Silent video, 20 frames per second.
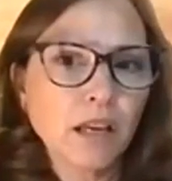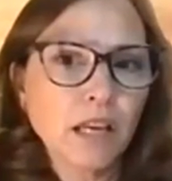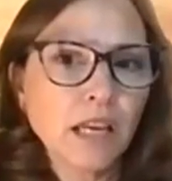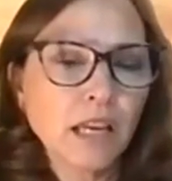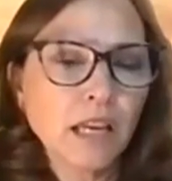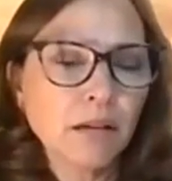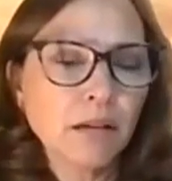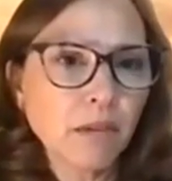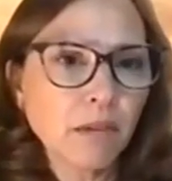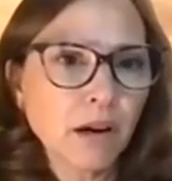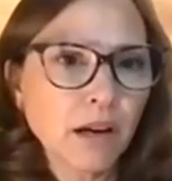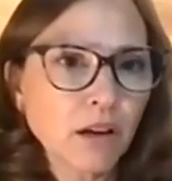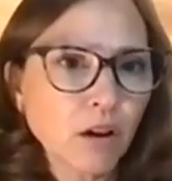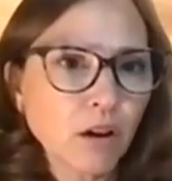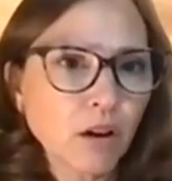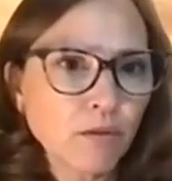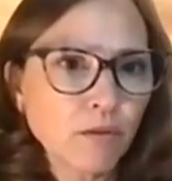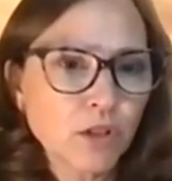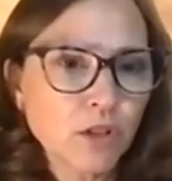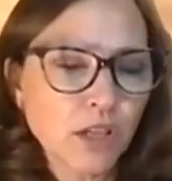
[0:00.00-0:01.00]
In my
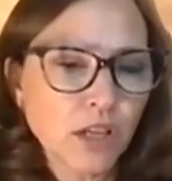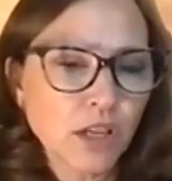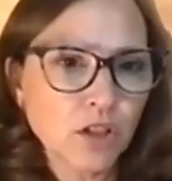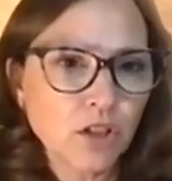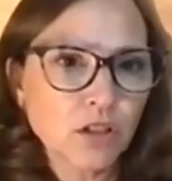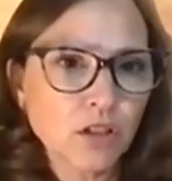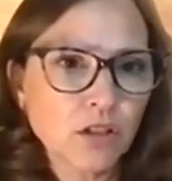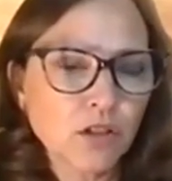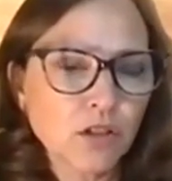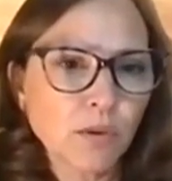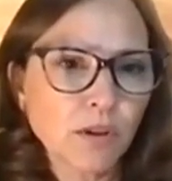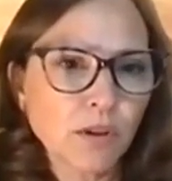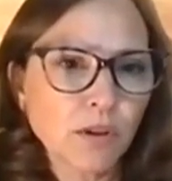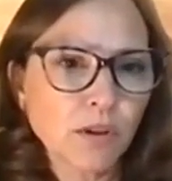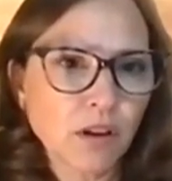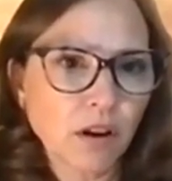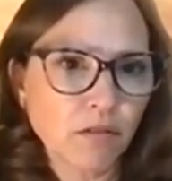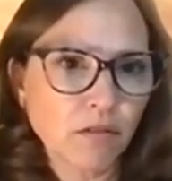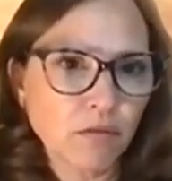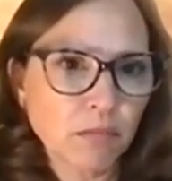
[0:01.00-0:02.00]
conversations with
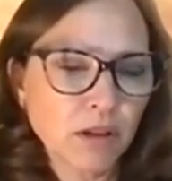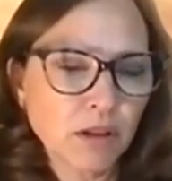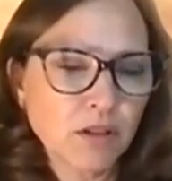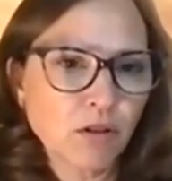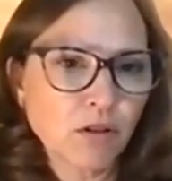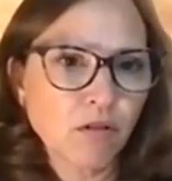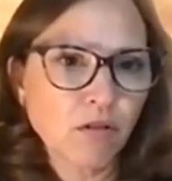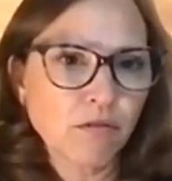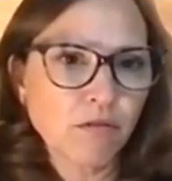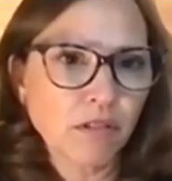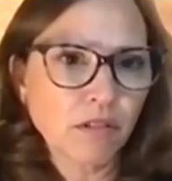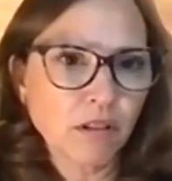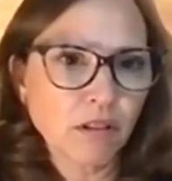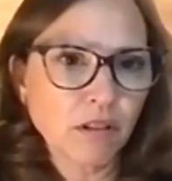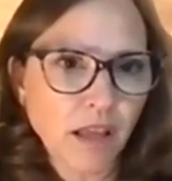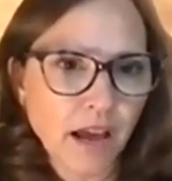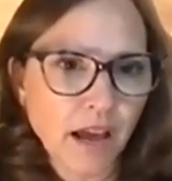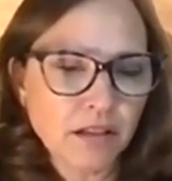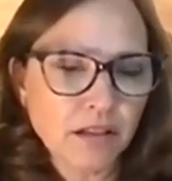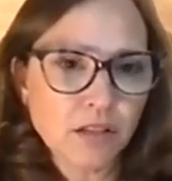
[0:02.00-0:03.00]
government over the
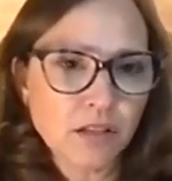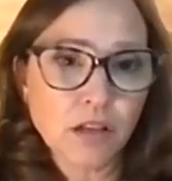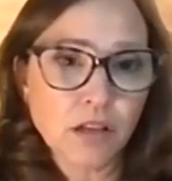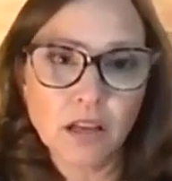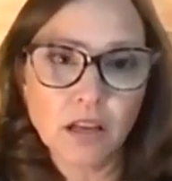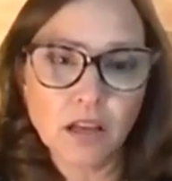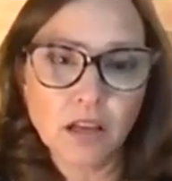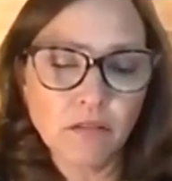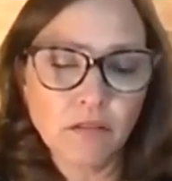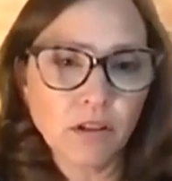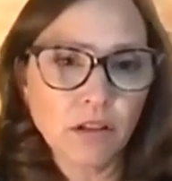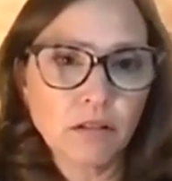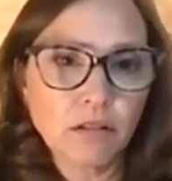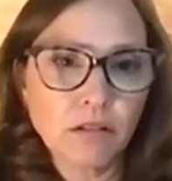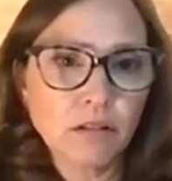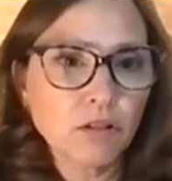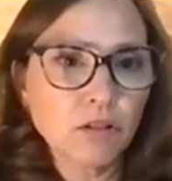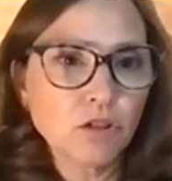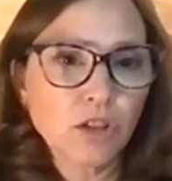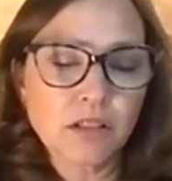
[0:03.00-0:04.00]
last, even
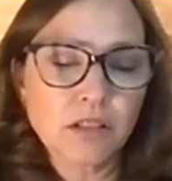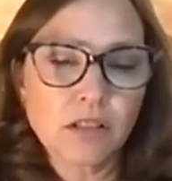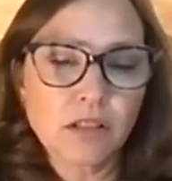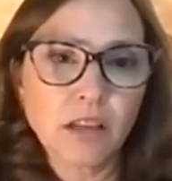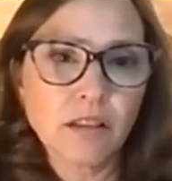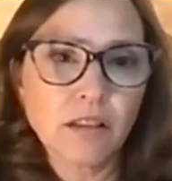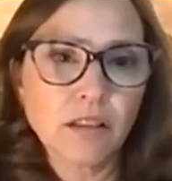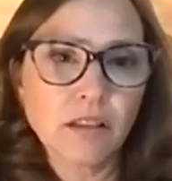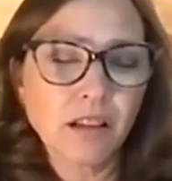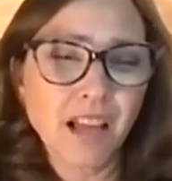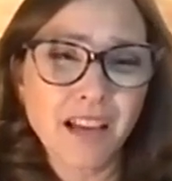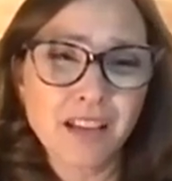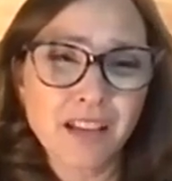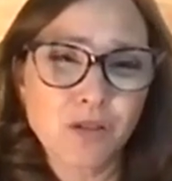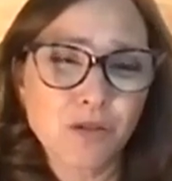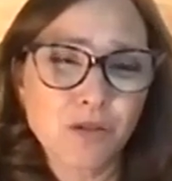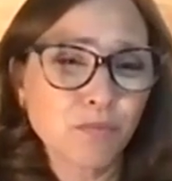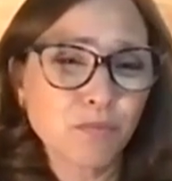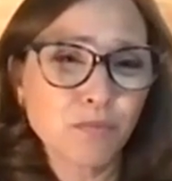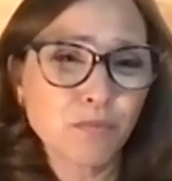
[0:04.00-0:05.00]
just in the
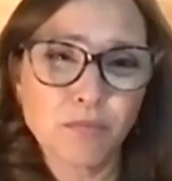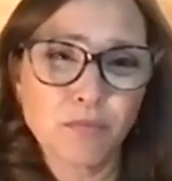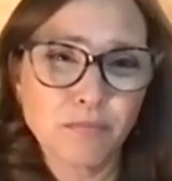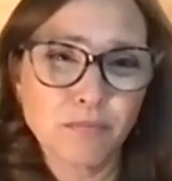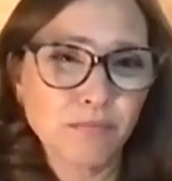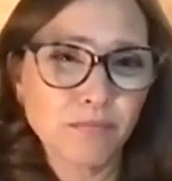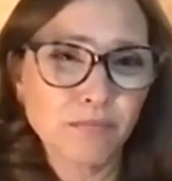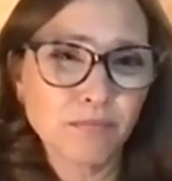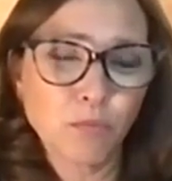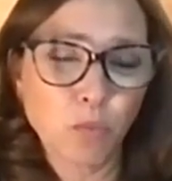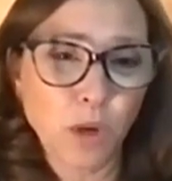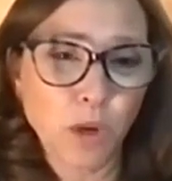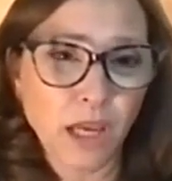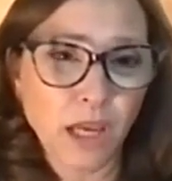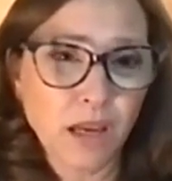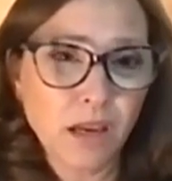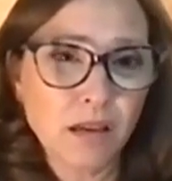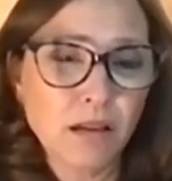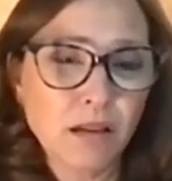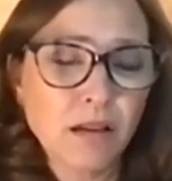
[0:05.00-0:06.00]
last
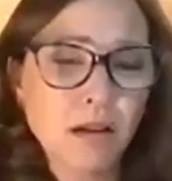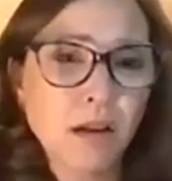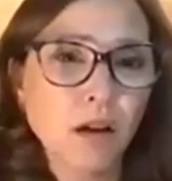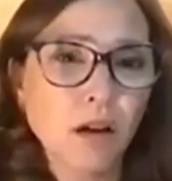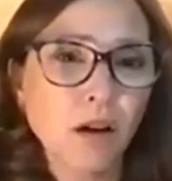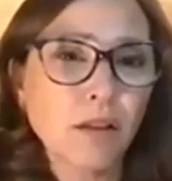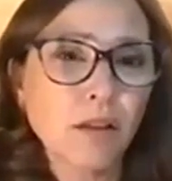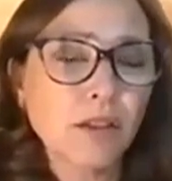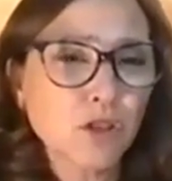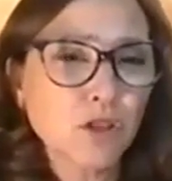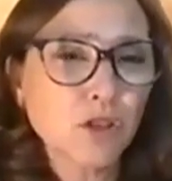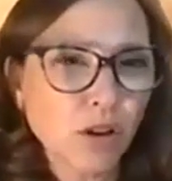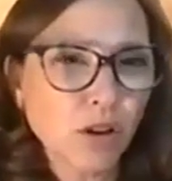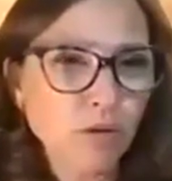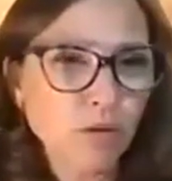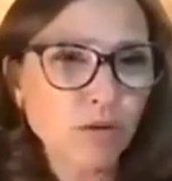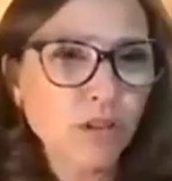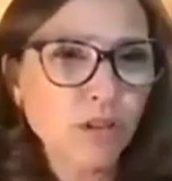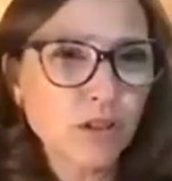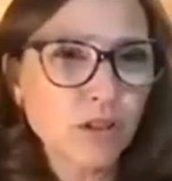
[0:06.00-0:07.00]
week, the
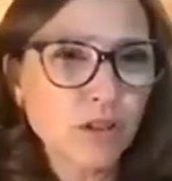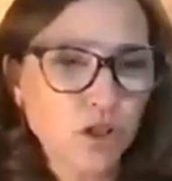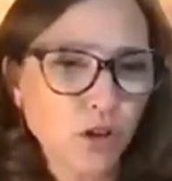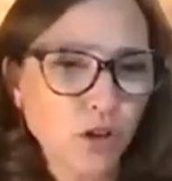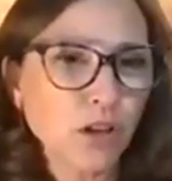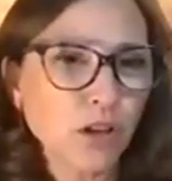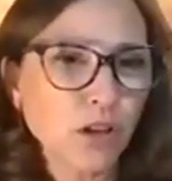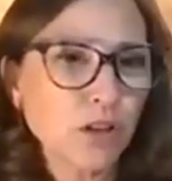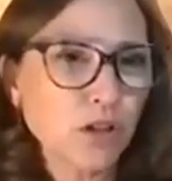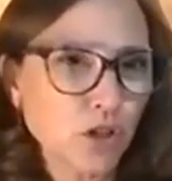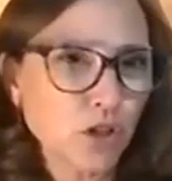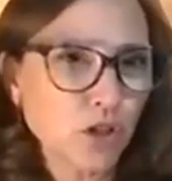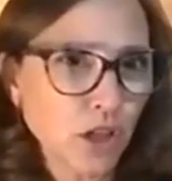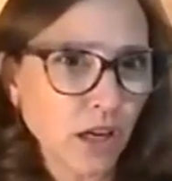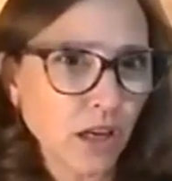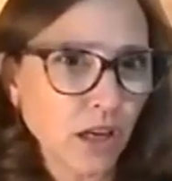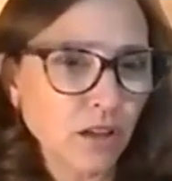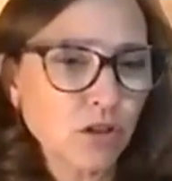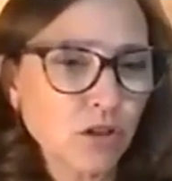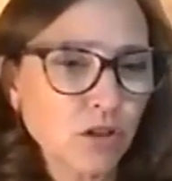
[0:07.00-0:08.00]
tone is starting to
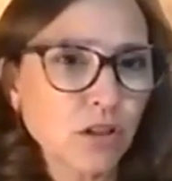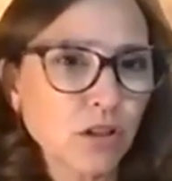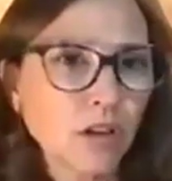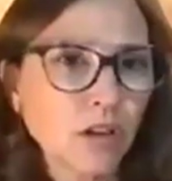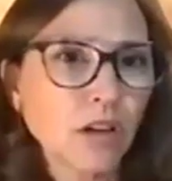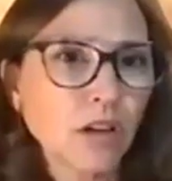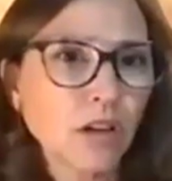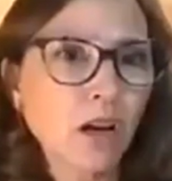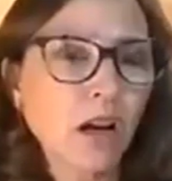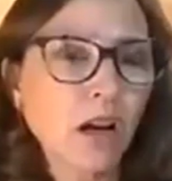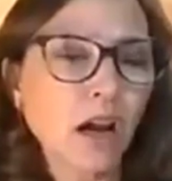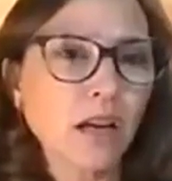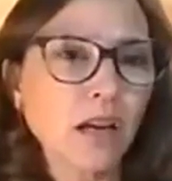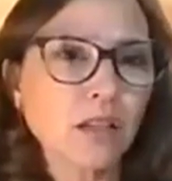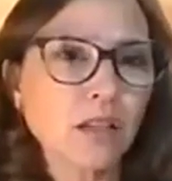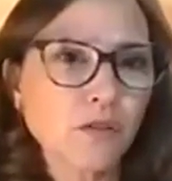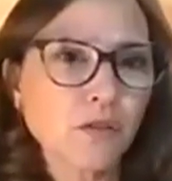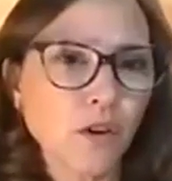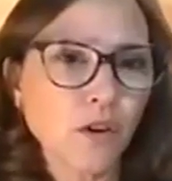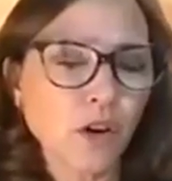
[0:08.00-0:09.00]
change
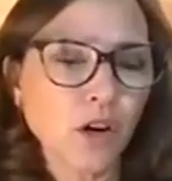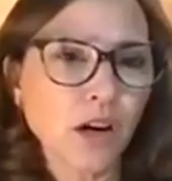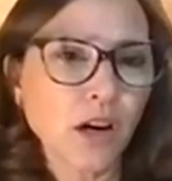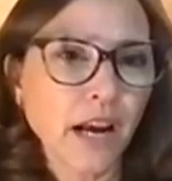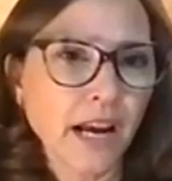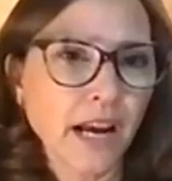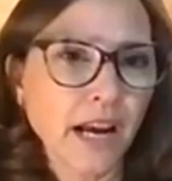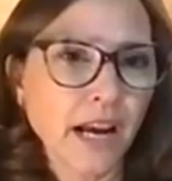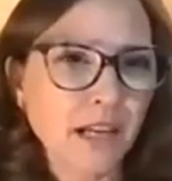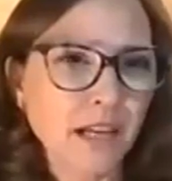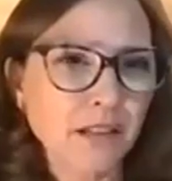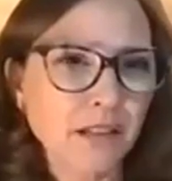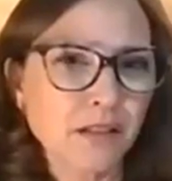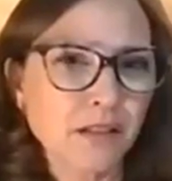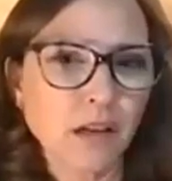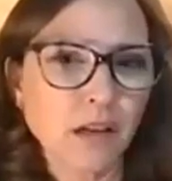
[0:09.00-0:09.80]
as far as